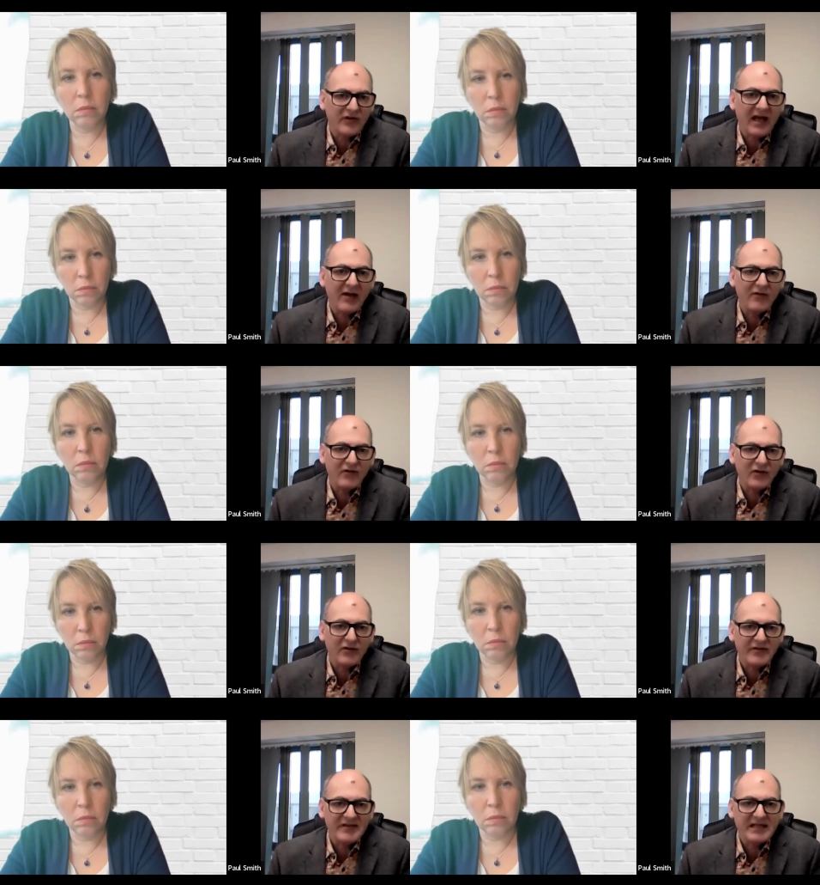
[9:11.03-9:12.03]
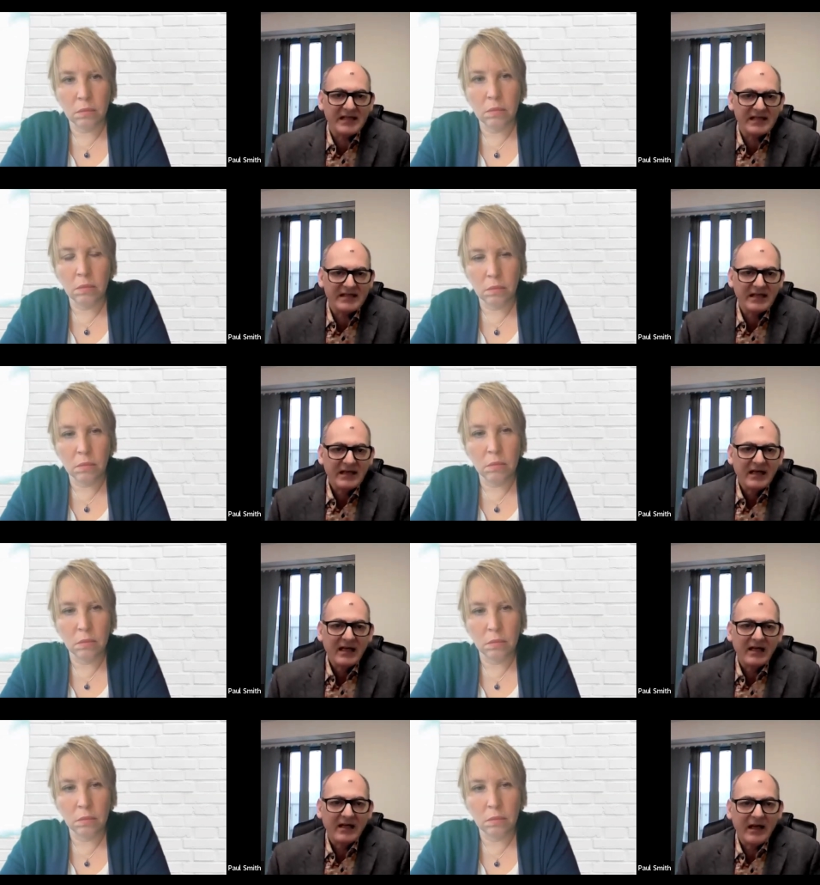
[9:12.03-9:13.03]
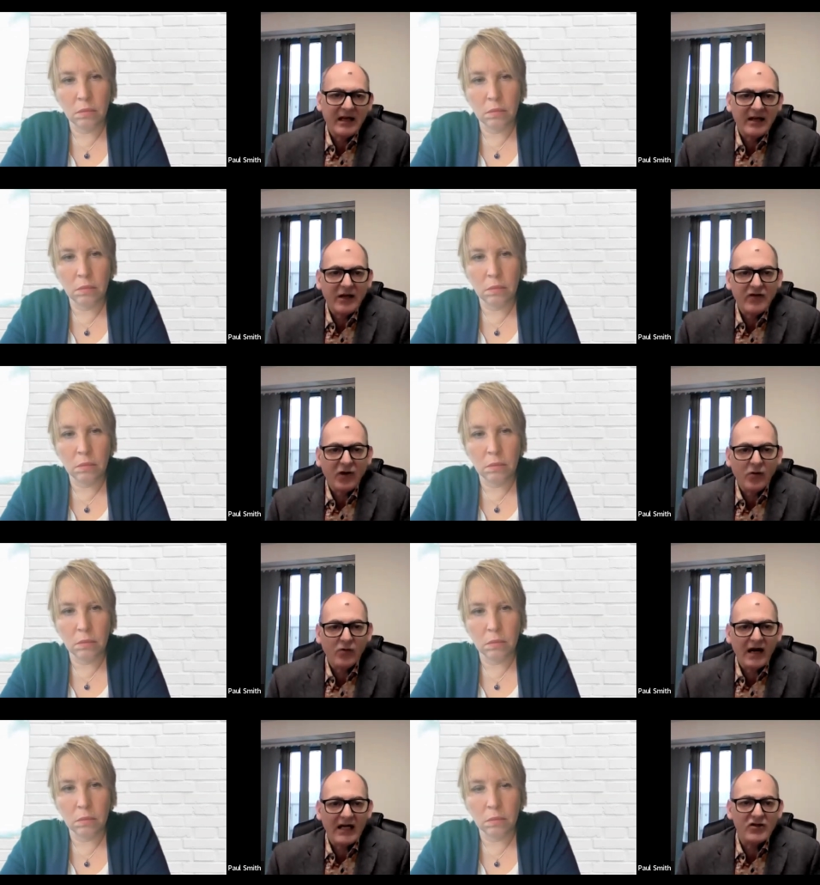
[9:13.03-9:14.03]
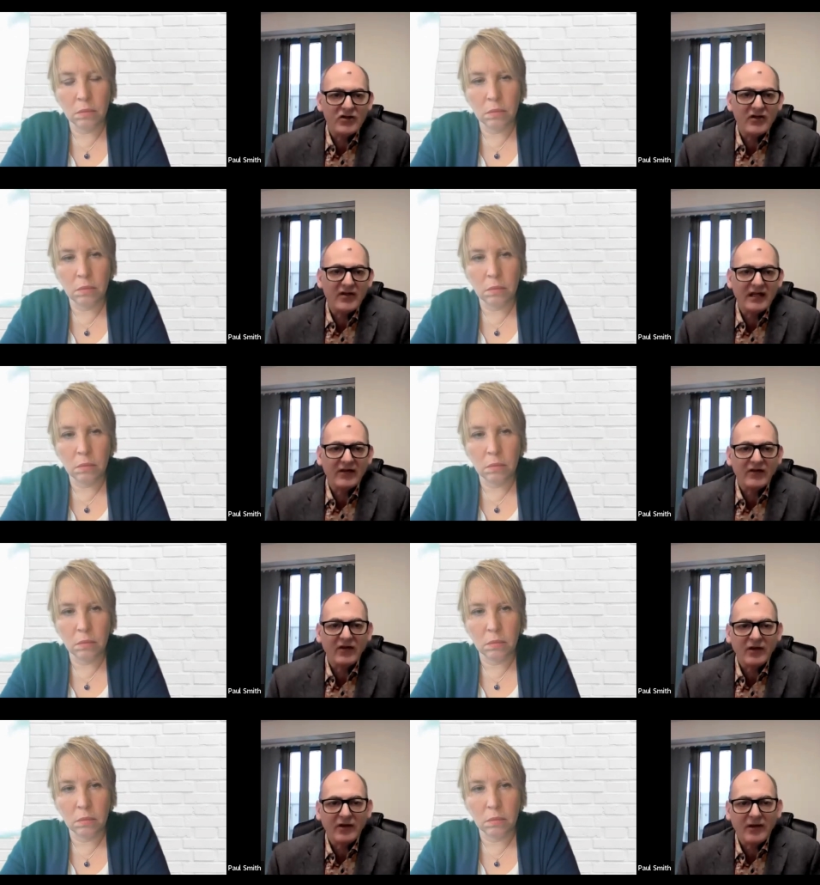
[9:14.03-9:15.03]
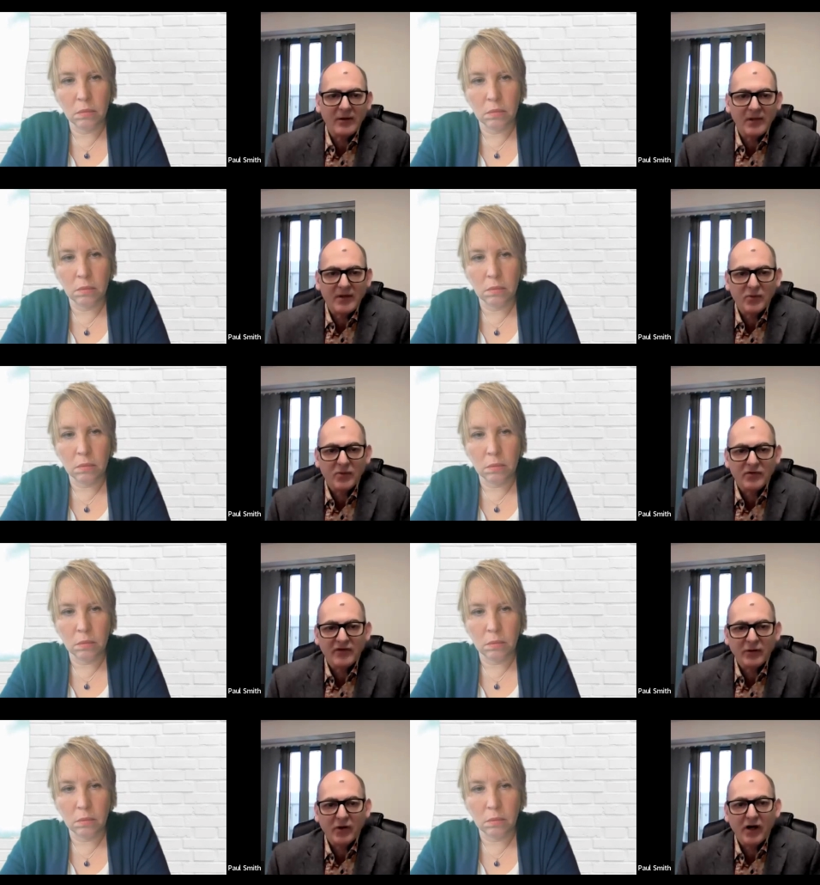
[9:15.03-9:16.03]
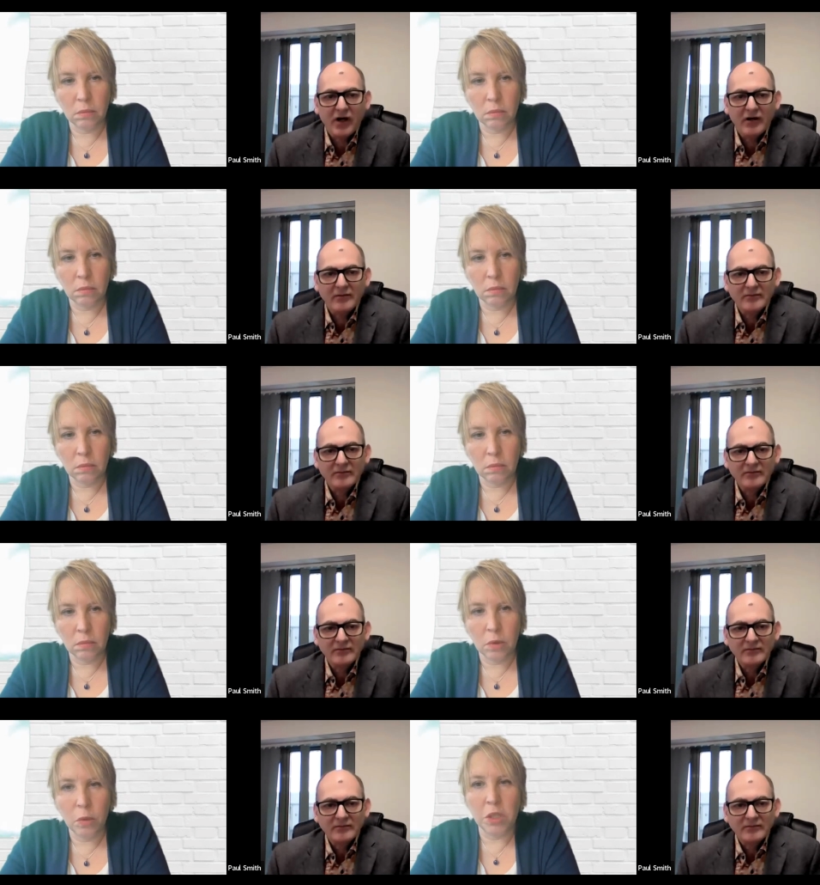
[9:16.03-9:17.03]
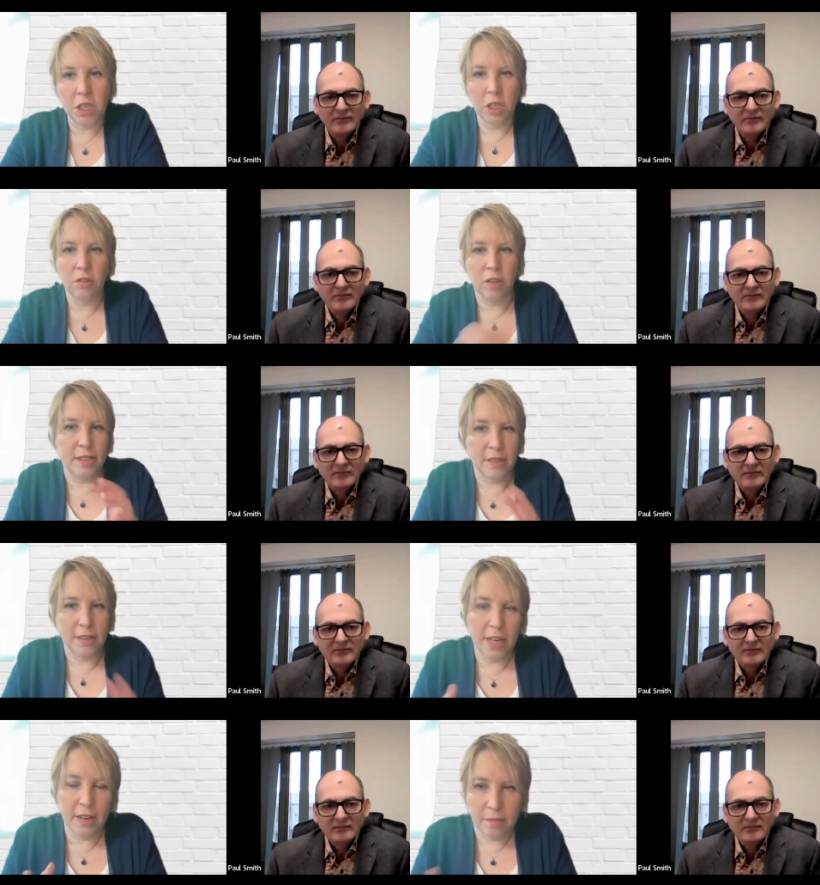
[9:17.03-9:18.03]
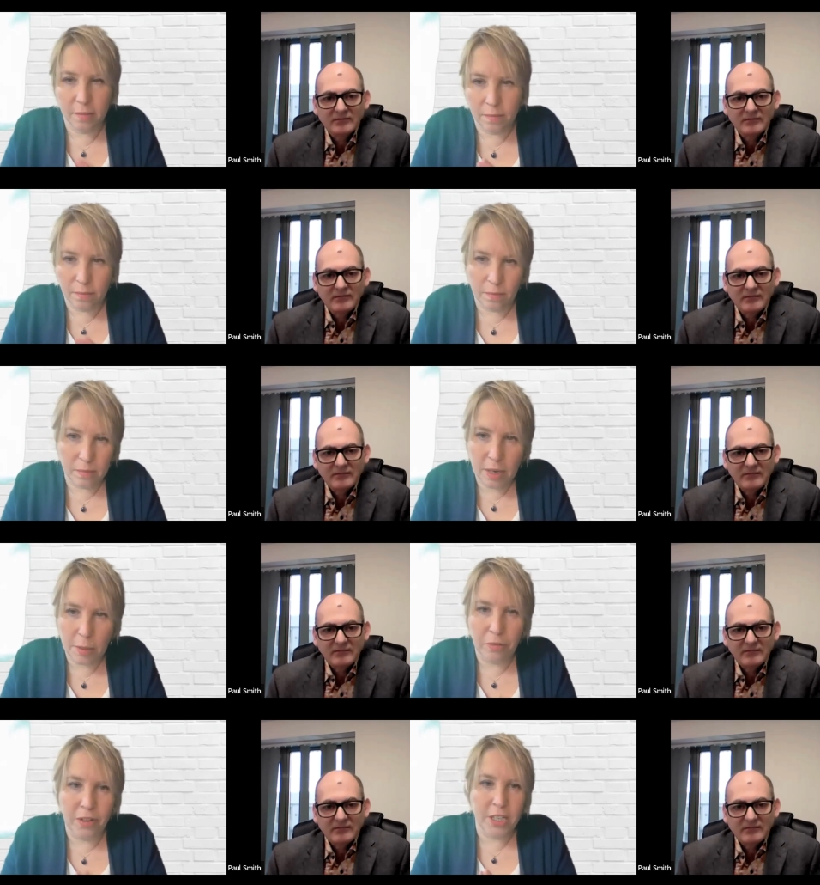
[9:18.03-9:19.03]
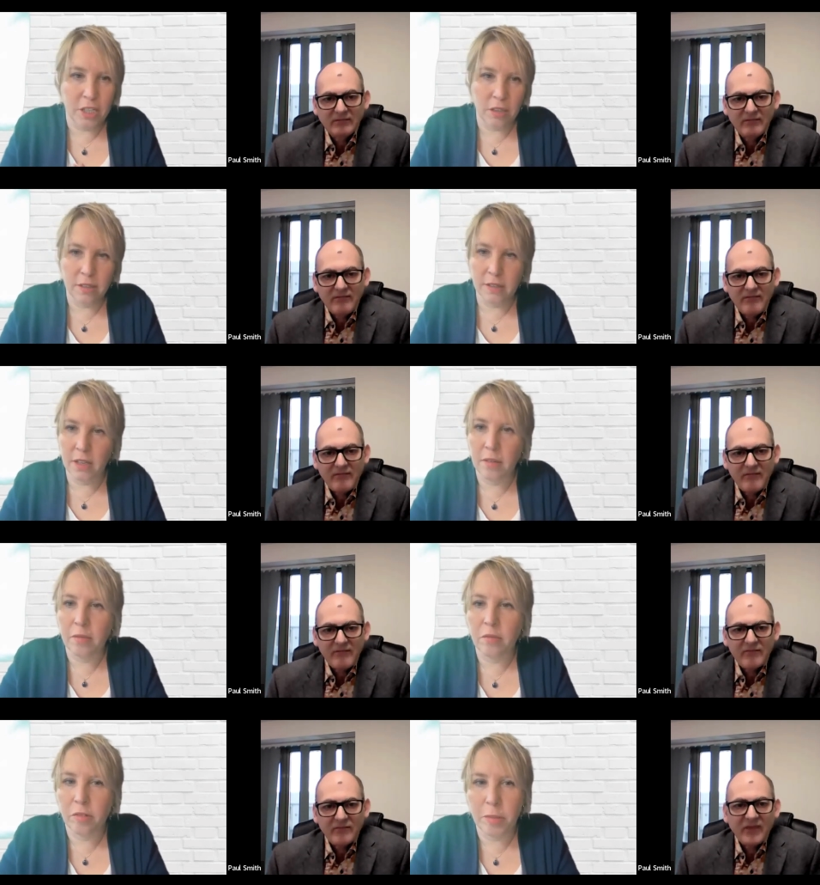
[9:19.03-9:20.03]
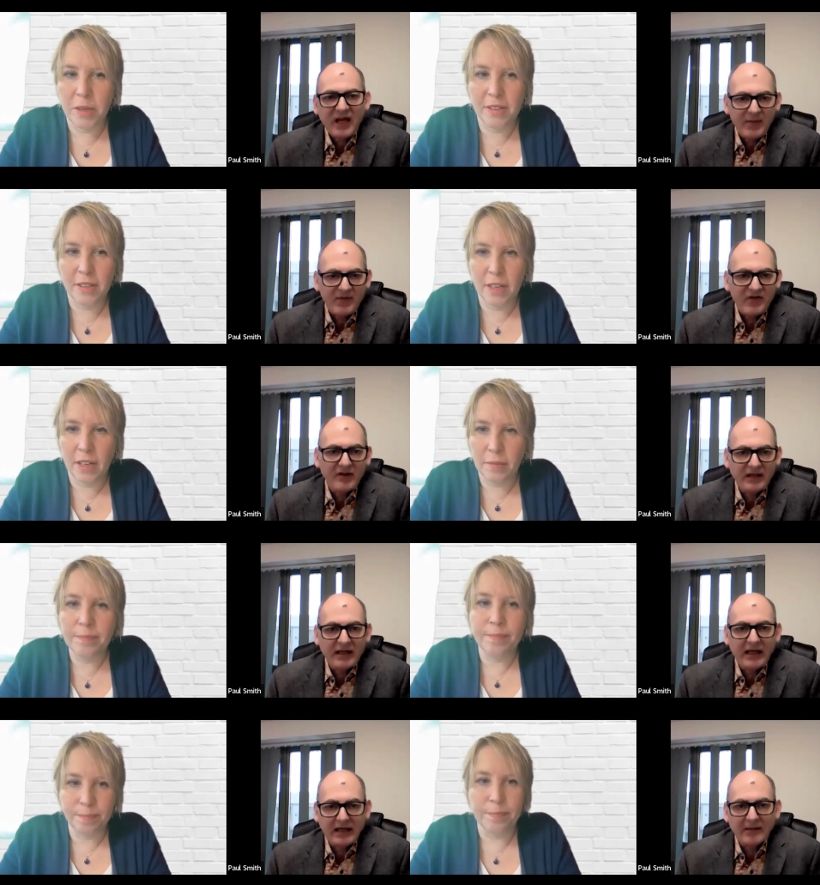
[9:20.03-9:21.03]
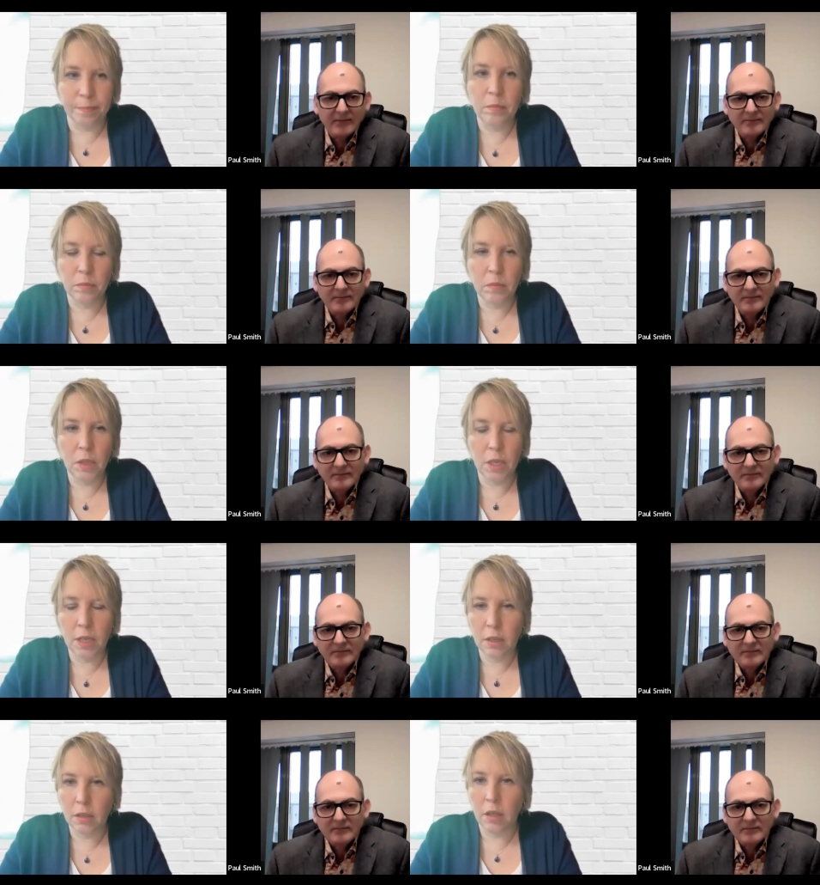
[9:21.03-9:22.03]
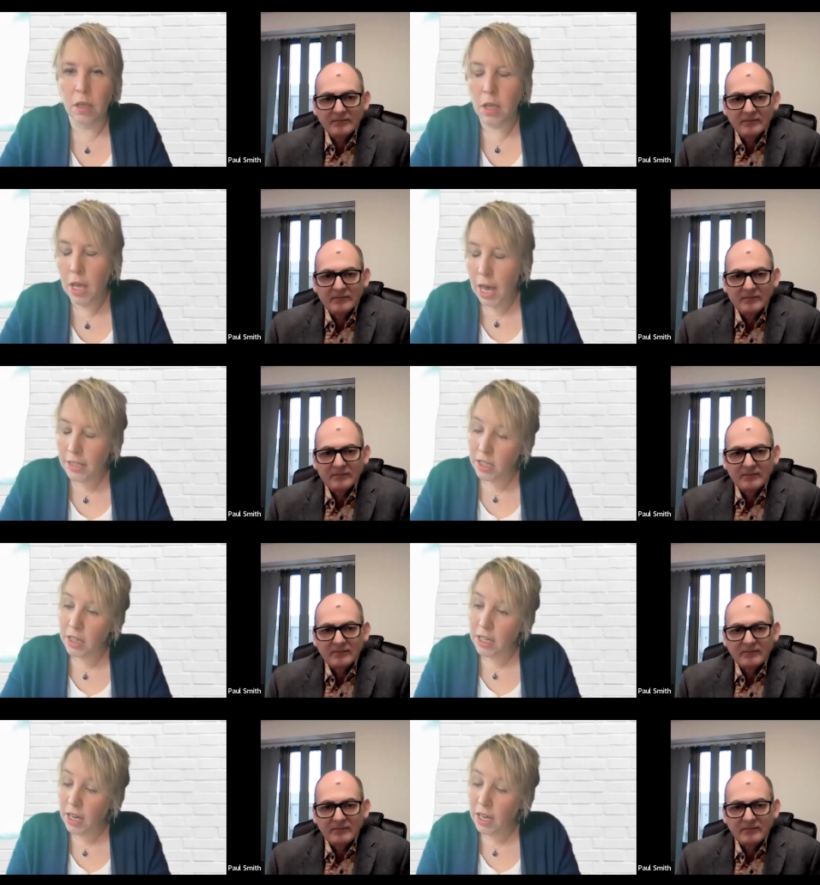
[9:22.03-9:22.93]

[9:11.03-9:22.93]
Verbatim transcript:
Speaker 1: to health services, and those whole range of things that people would require.
Speaker 2: Which increases that deprivation, doesn't it? Dramatically.
Speaker 1: Absolutely,
Speaker 2: yeah. And so the